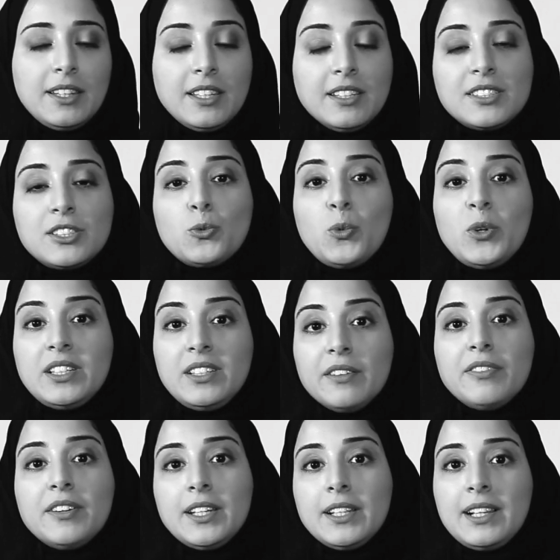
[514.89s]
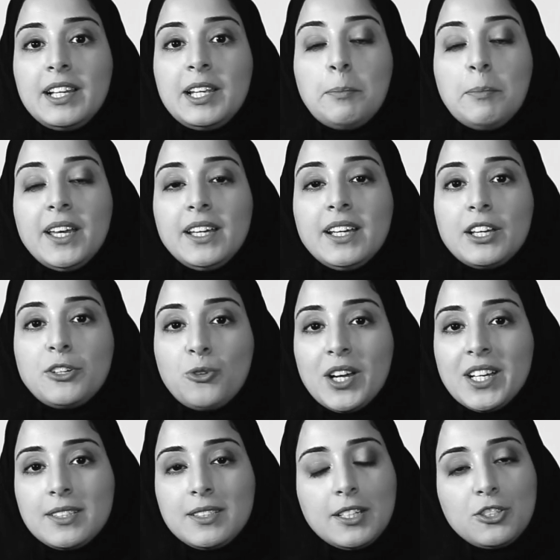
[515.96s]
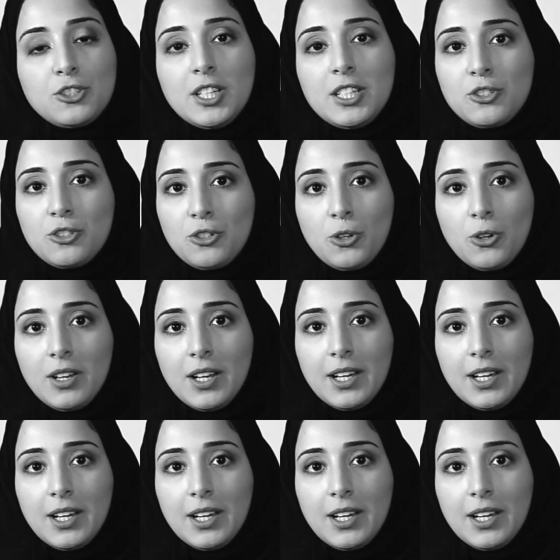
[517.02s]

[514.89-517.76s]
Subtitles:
this will definitely make a drastic change in your